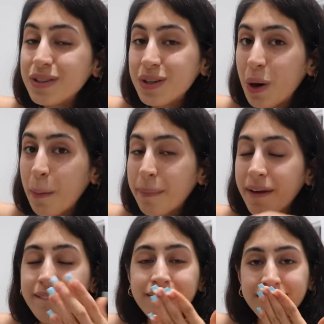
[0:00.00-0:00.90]
on top.
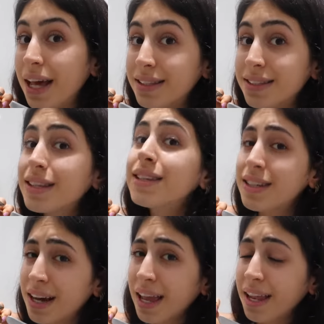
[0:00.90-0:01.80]
Let's
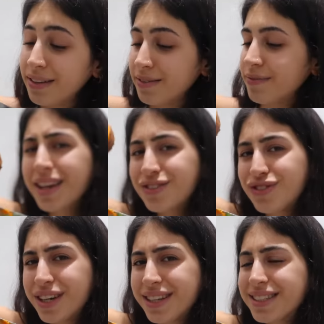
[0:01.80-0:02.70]
tuck in.
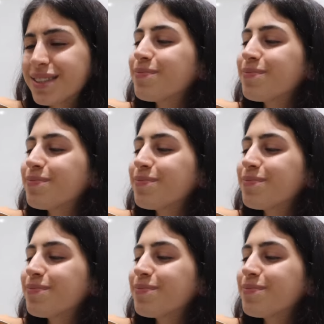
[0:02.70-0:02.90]
Cheers.